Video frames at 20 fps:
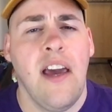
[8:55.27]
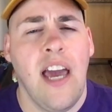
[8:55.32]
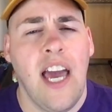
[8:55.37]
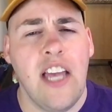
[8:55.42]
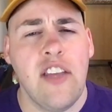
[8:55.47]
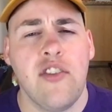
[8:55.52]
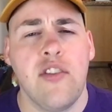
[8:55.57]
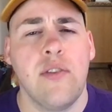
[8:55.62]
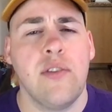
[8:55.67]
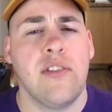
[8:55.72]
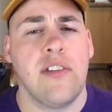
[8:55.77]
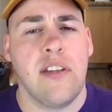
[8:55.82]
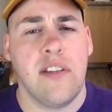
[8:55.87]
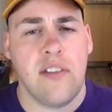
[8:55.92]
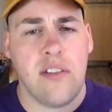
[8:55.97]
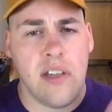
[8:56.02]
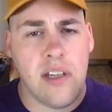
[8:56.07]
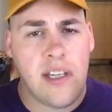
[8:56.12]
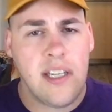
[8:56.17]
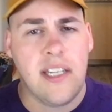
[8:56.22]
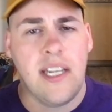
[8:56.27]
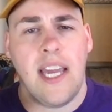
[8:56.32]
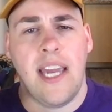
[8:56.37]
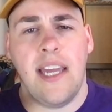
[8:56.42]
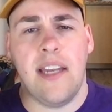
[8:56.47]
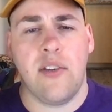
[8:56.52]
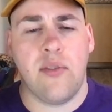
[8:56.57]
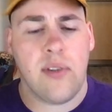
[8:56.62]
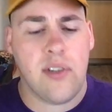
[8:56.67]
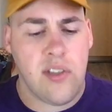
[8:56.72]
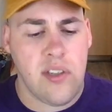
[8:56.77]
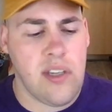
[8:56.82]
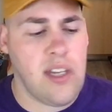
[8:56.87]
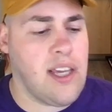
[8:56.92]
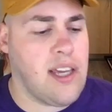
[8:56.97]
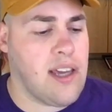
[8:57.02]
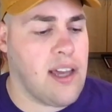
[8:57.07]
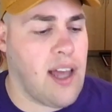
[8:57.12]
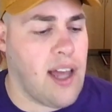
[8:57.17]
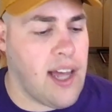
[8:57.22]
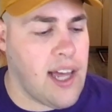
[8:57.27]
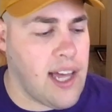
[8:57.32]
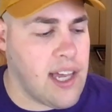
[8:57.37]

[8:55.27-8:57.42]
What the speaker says: And so it's just interesting